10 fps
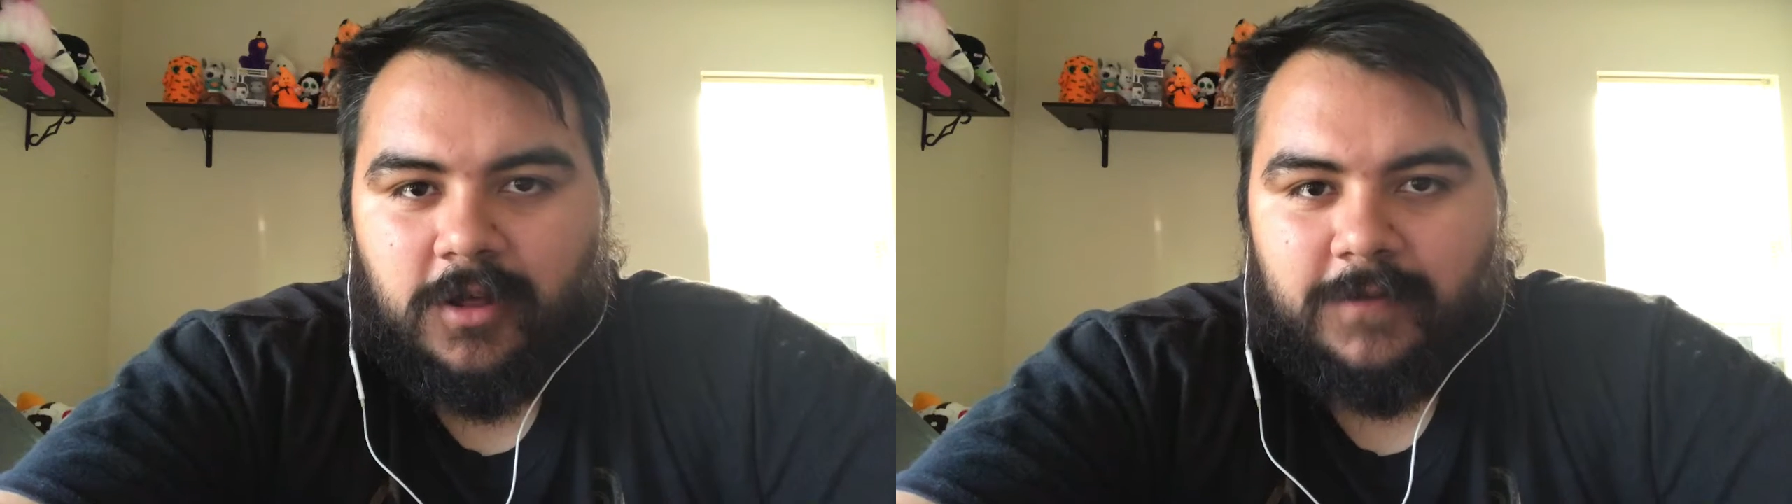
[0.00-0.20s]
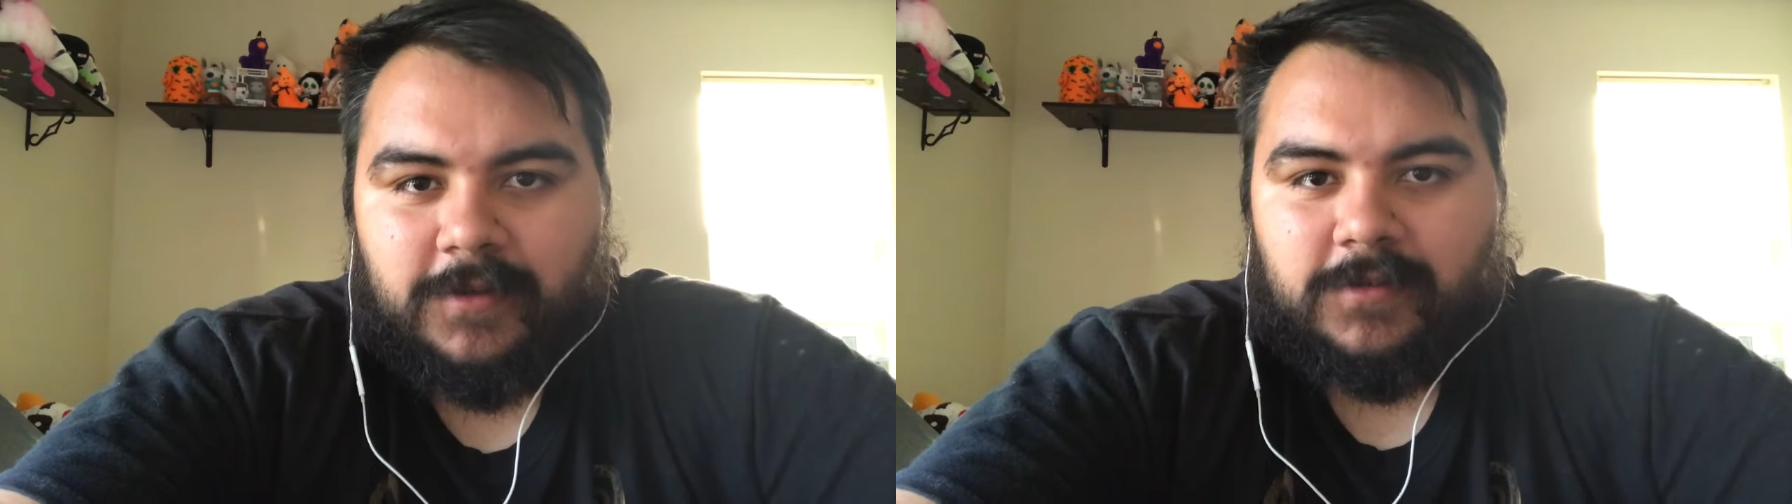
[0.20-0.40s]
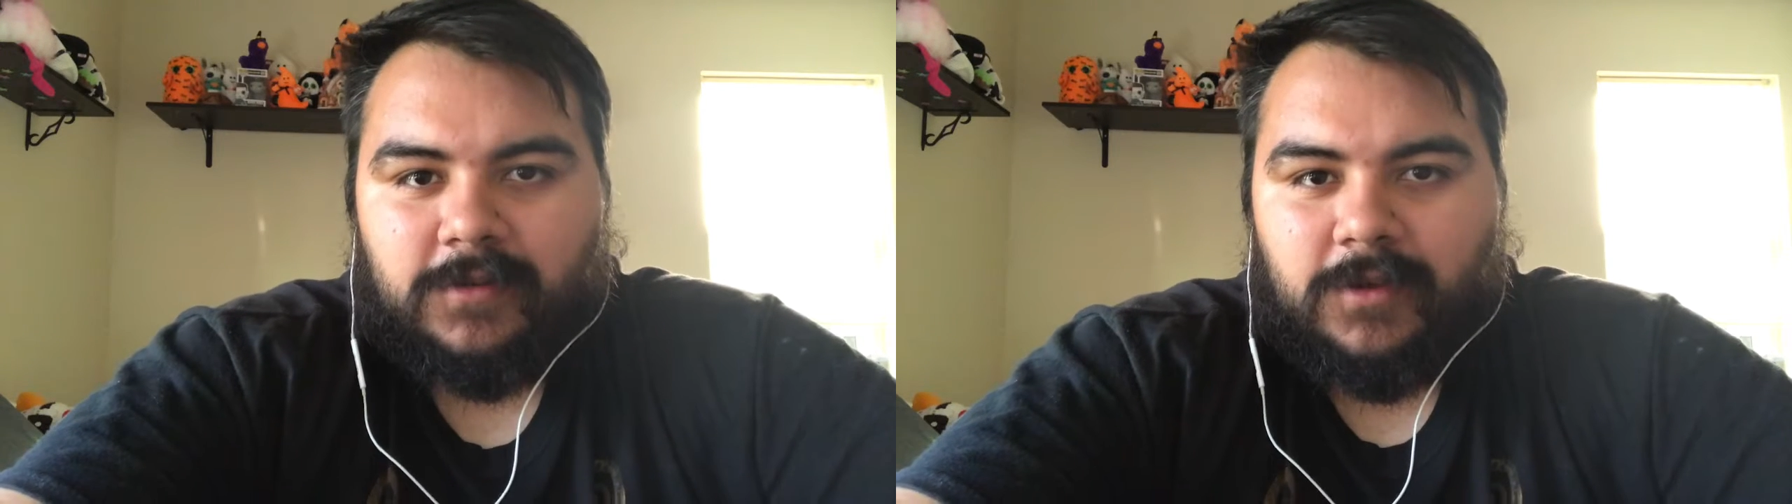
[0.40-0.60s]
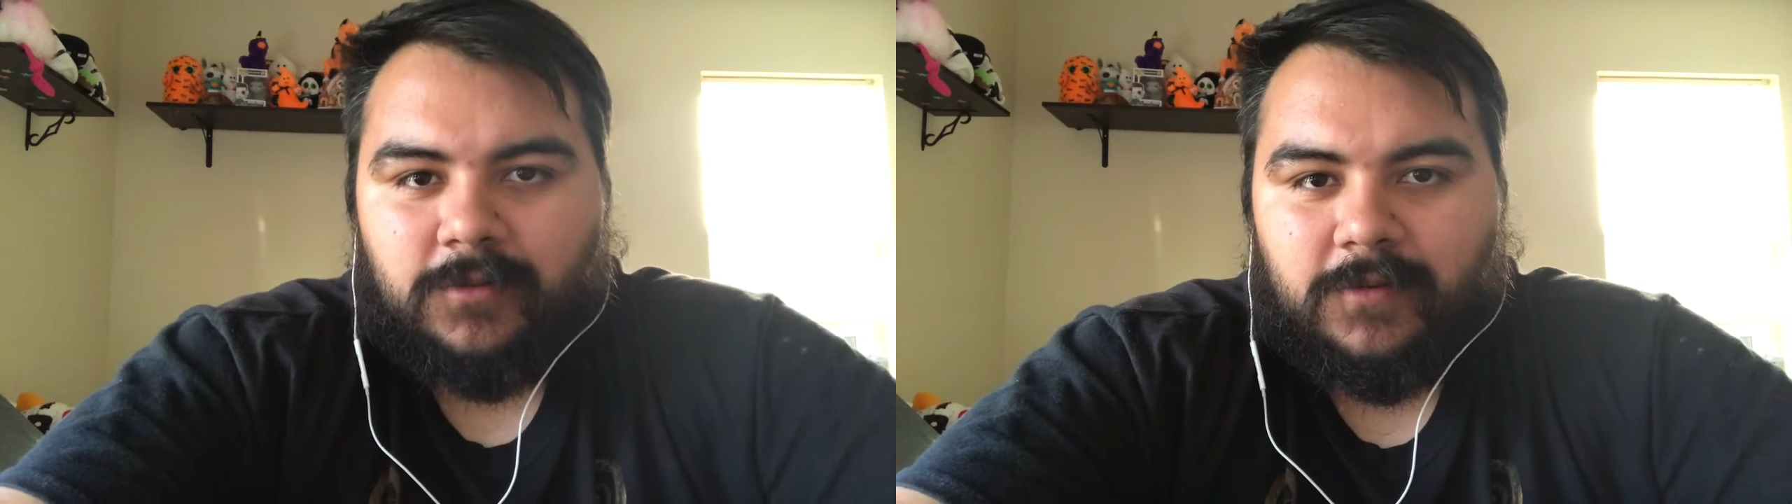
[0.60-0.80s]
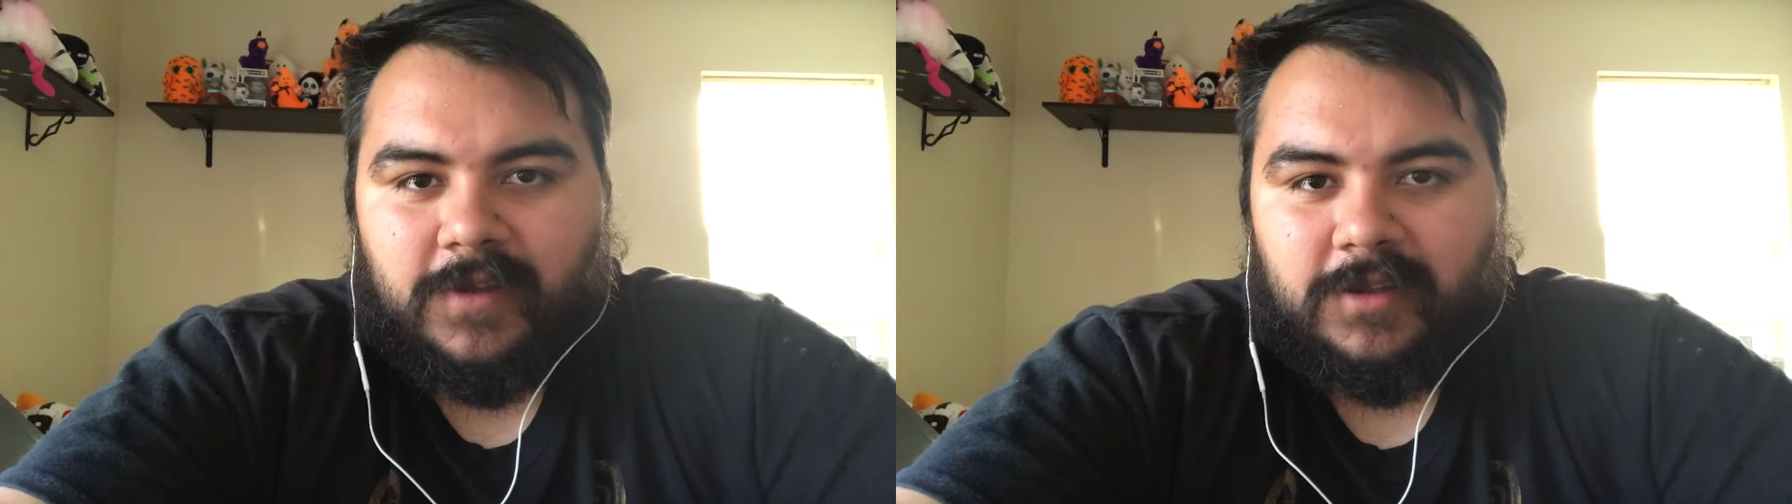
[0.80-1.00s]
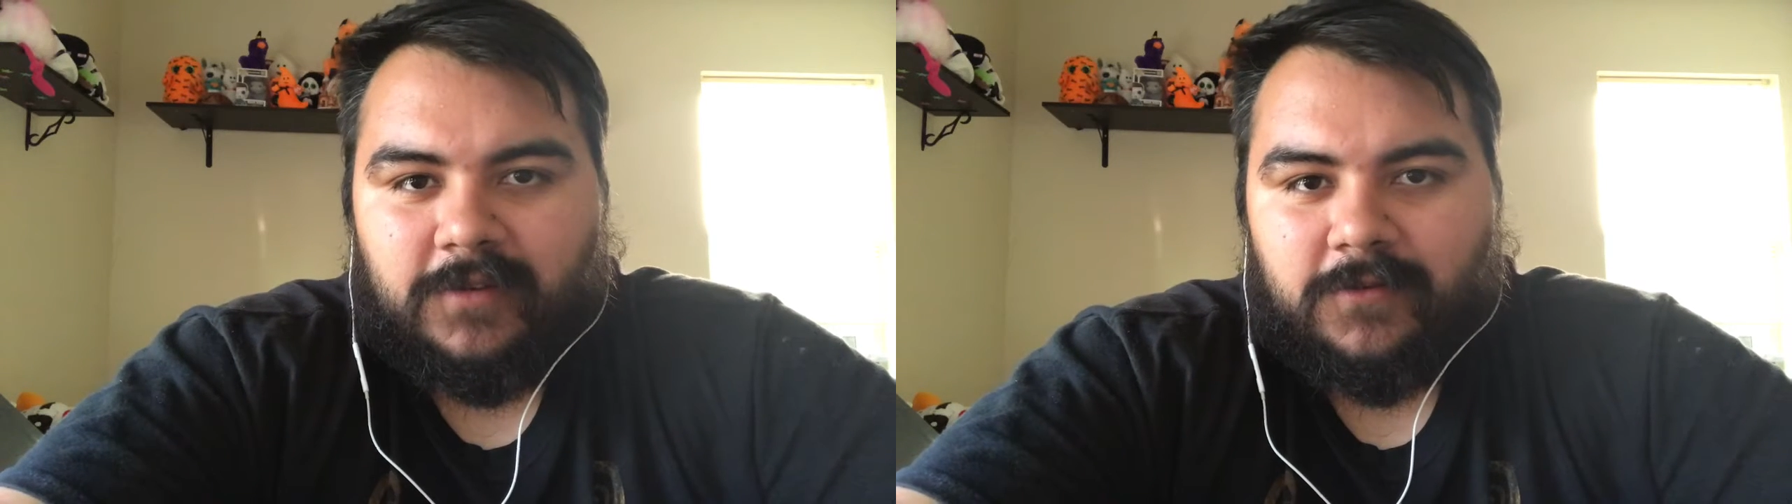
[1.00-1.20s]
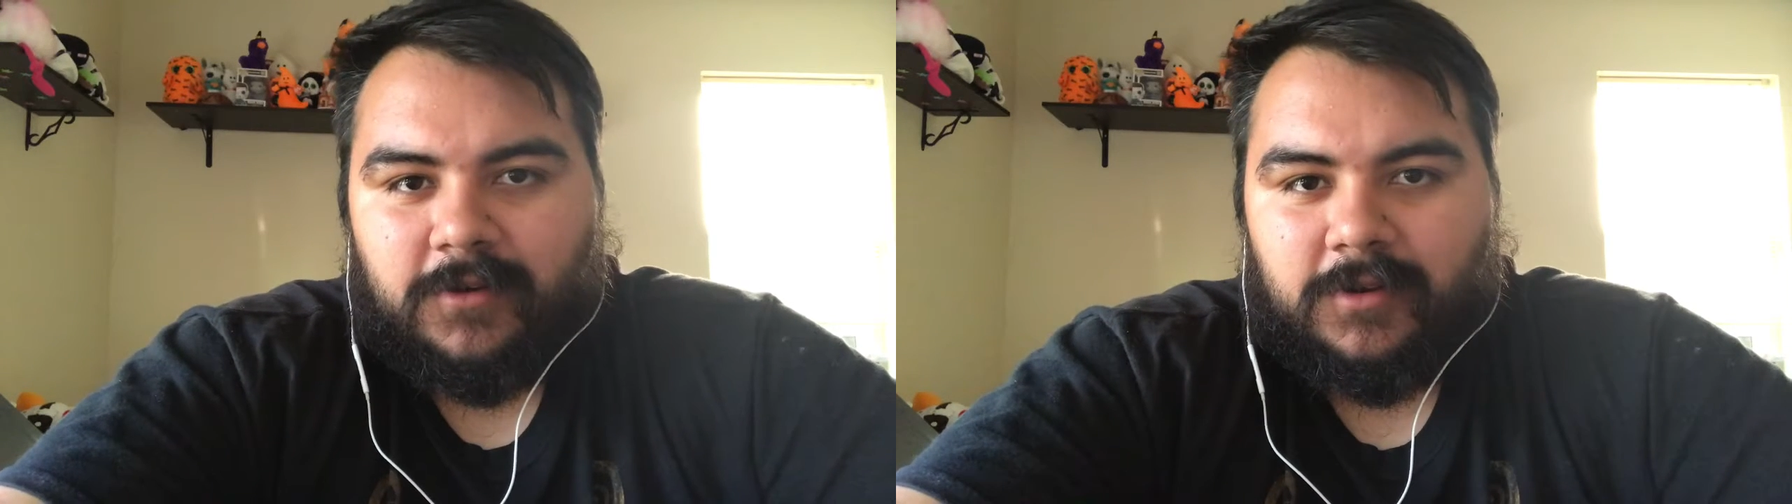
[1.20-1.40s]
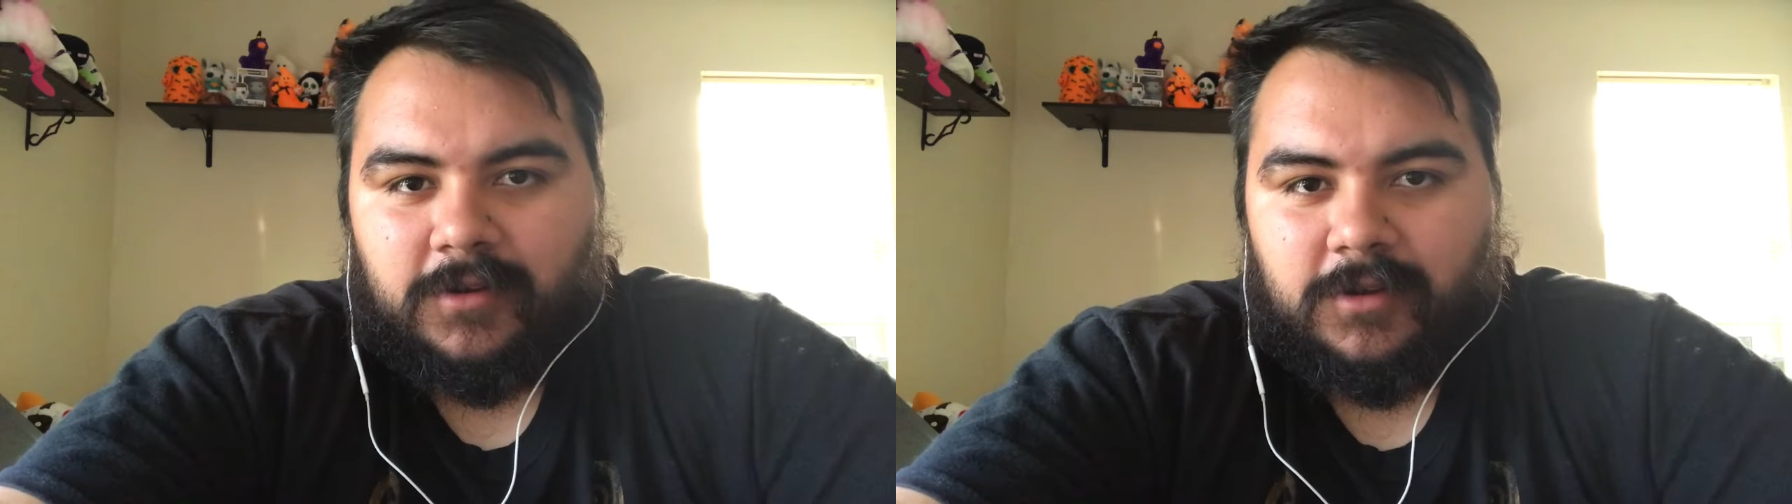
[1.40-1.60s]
obviously I would have had different.